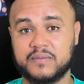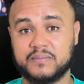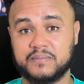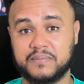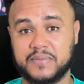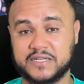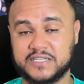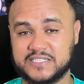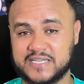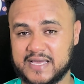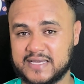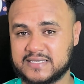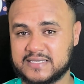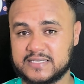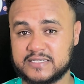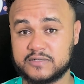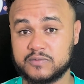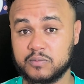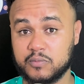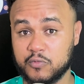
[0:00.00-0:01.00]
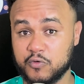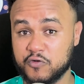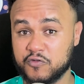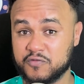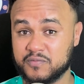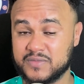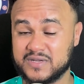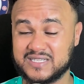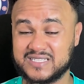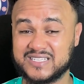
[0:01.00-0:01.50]
but Jackson's
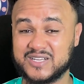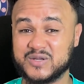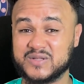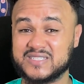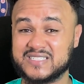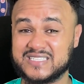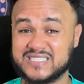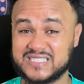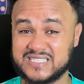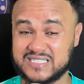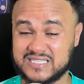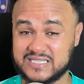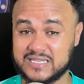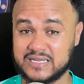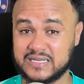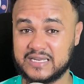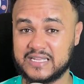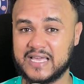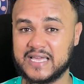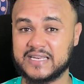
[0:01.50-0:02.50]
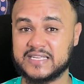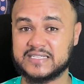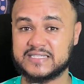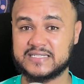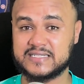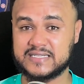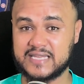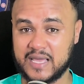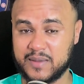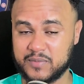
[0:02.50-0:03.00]
movement consistently and his
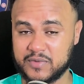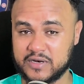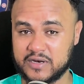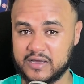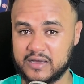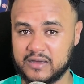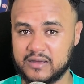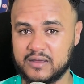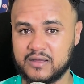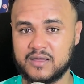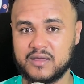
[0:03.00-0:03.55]
stamina